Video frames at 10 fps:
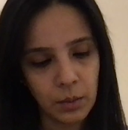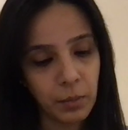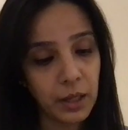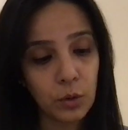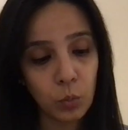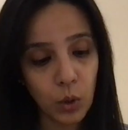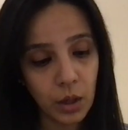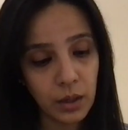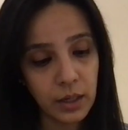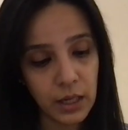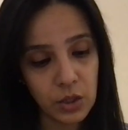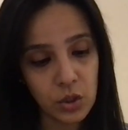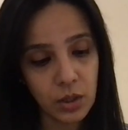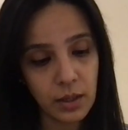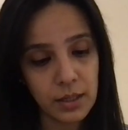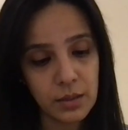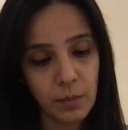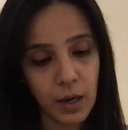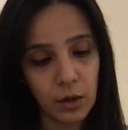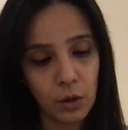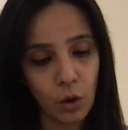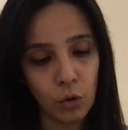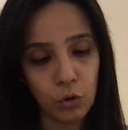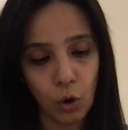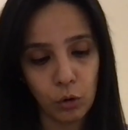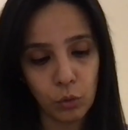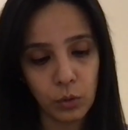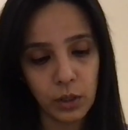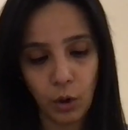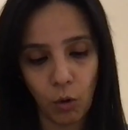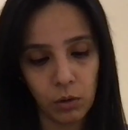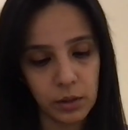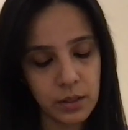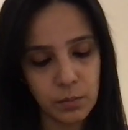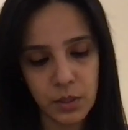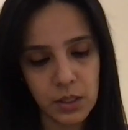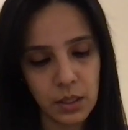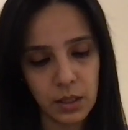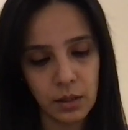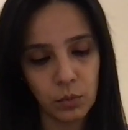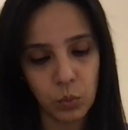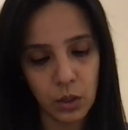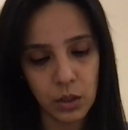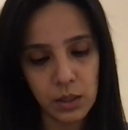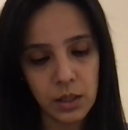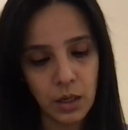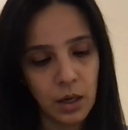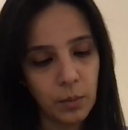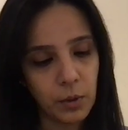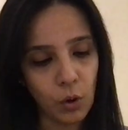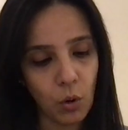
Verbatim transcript: By the word nature is meant not only all this material world, but